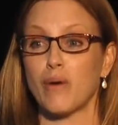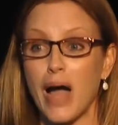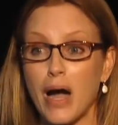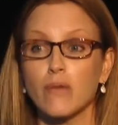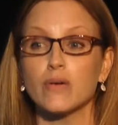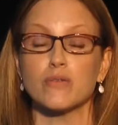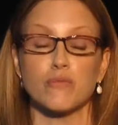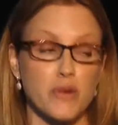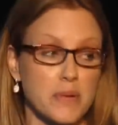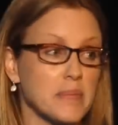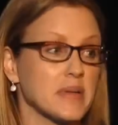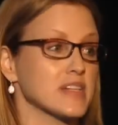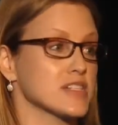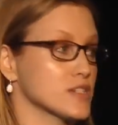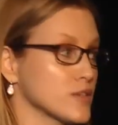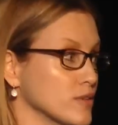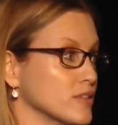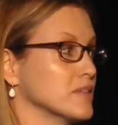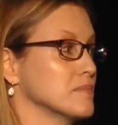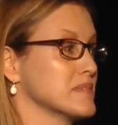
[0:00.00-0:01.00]
wow, when women
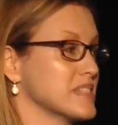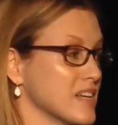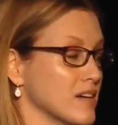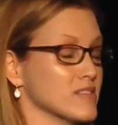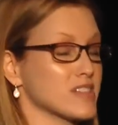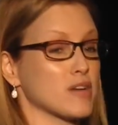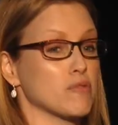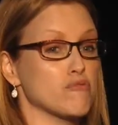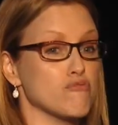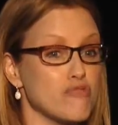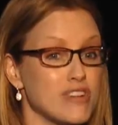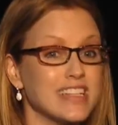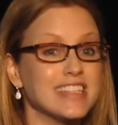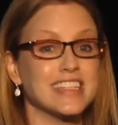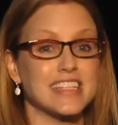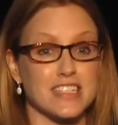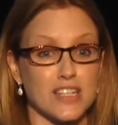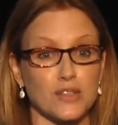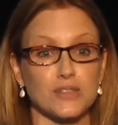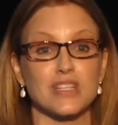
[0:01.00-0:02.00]
assert themselves, I
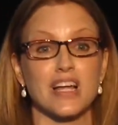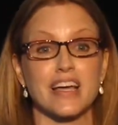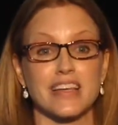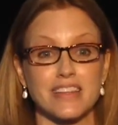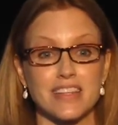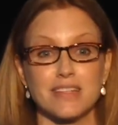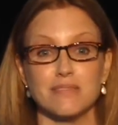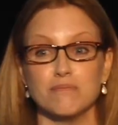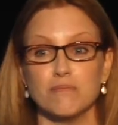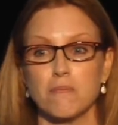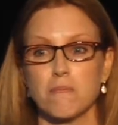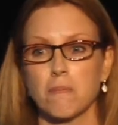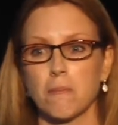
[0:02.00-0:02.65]
really don't like them.